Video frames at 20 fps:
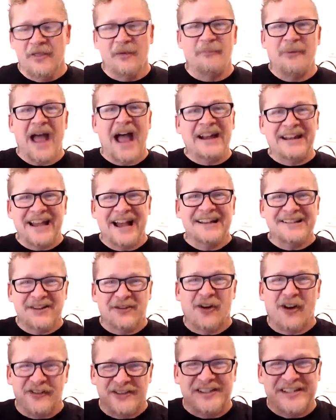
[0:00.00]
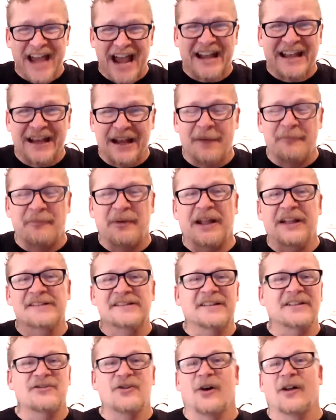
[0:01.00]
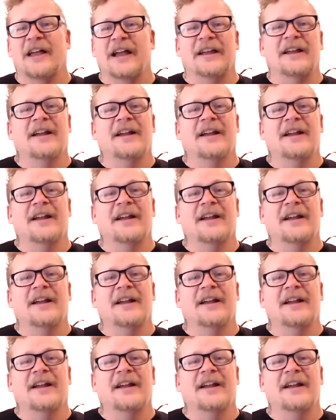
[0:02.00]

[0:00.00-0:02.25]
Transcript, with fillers: The bad guys are all stacking up against the door.